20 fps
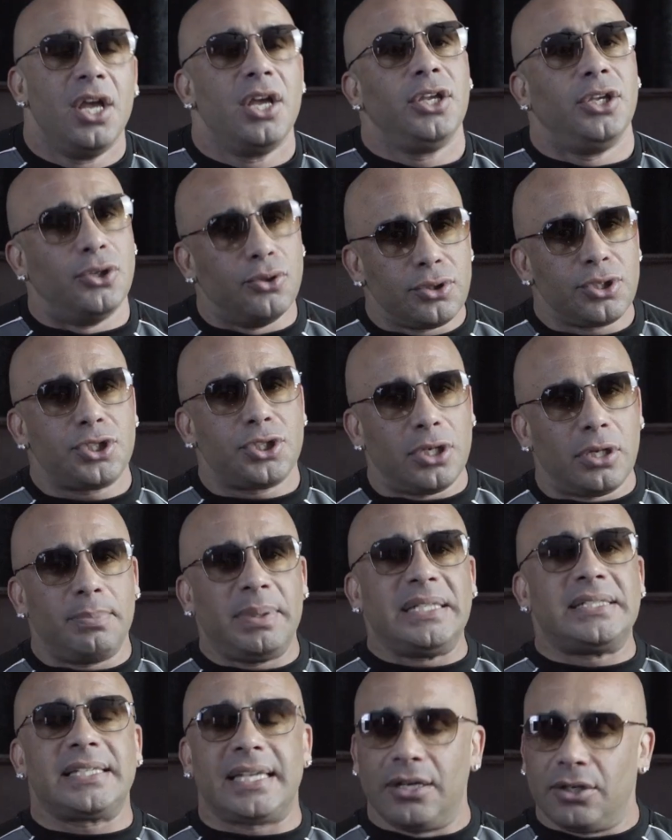You should
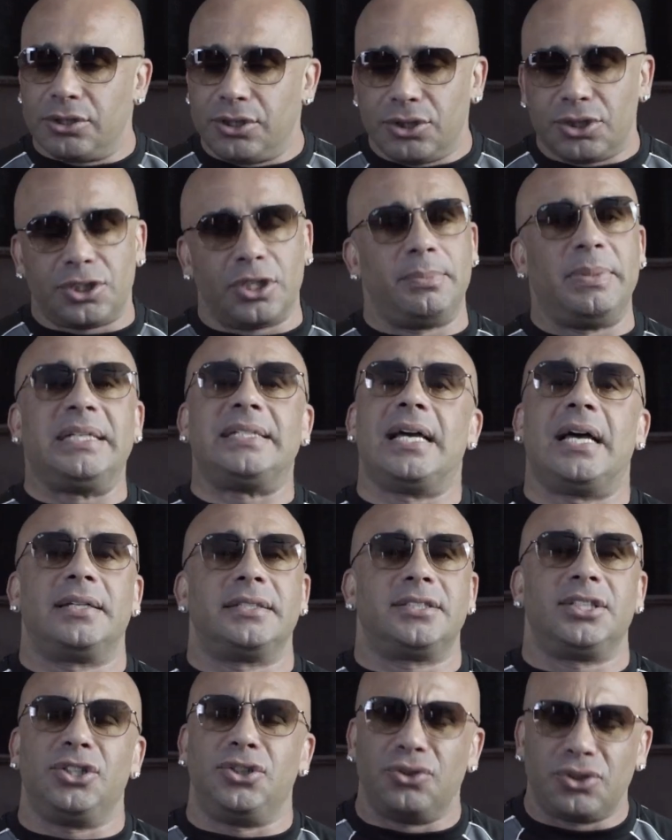be skilled. You should be
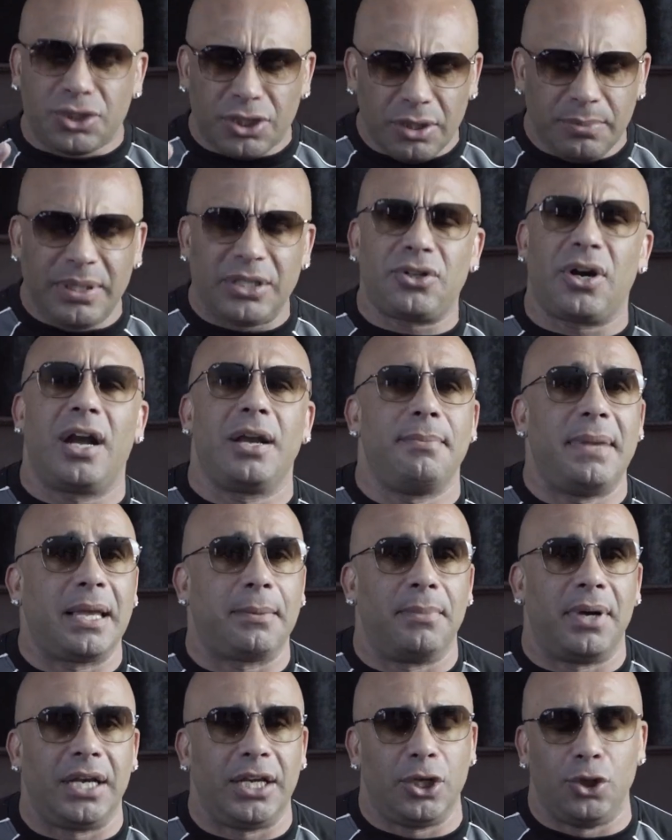talented. You should be trying to make
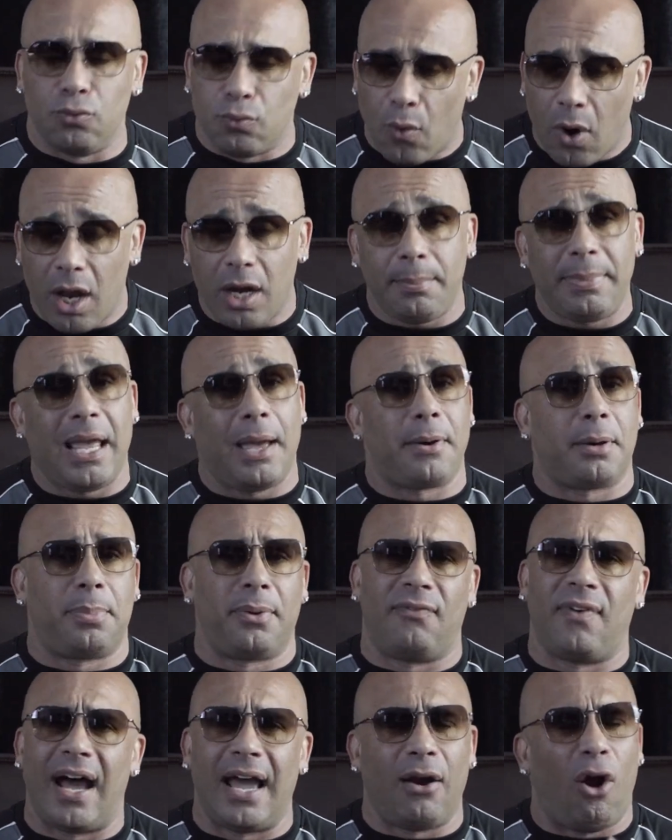money. You want to be able to
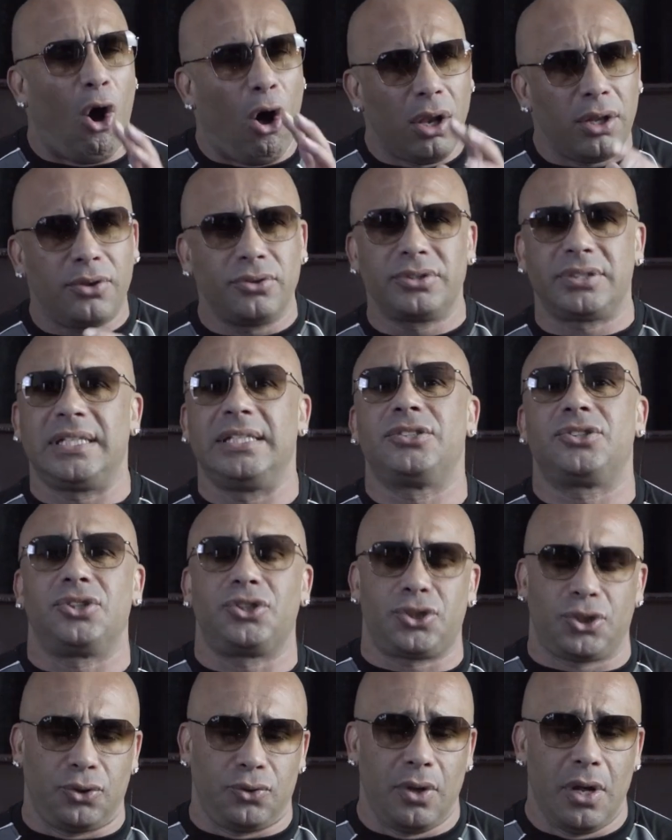provide. All those things are
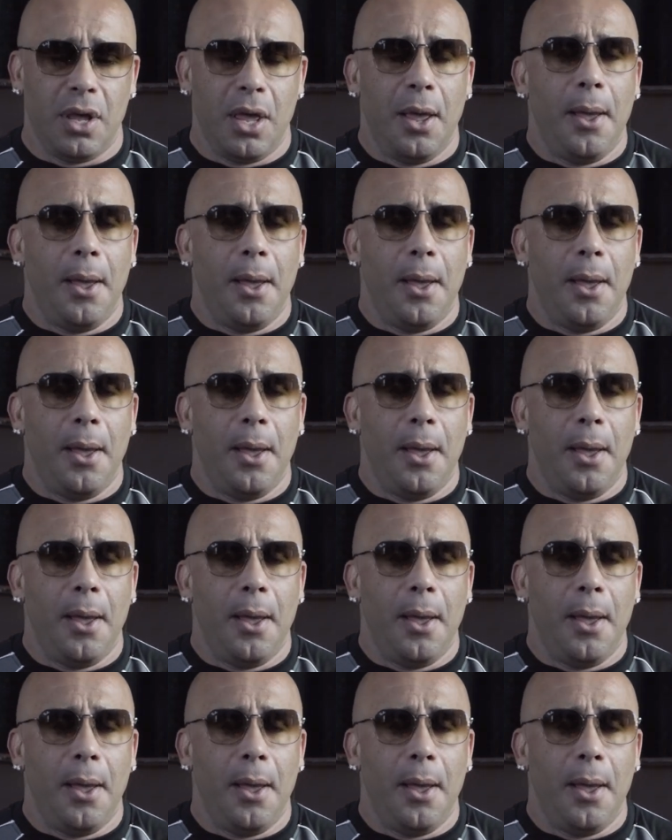true.